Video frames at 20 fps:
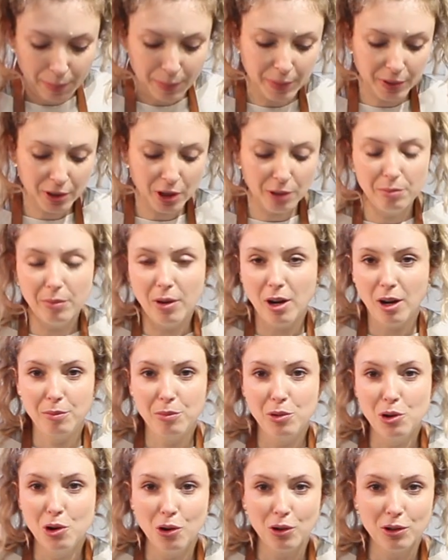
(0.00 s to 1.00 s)
but
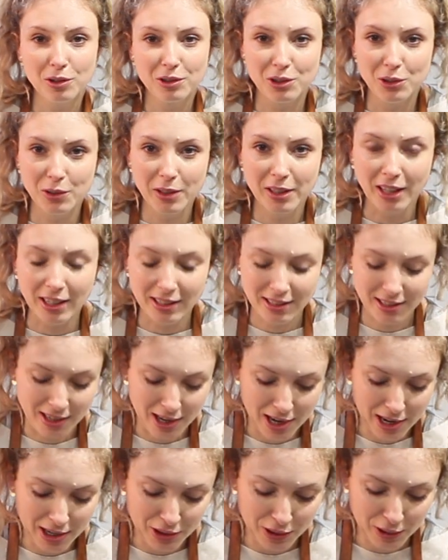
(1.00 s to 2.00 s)
I'm not doing that
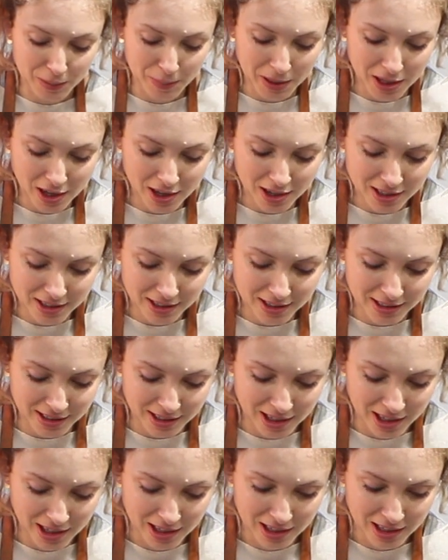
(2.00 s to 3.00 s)
today just
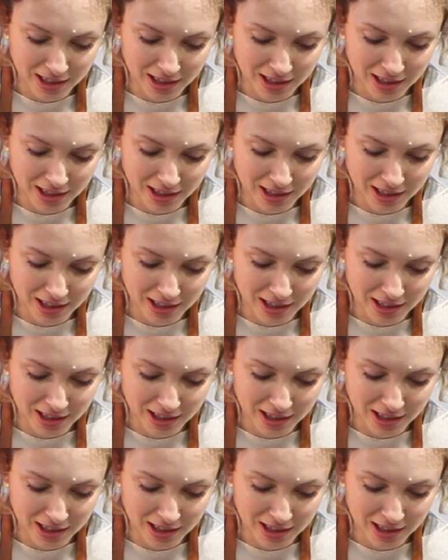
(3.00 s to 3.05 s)
because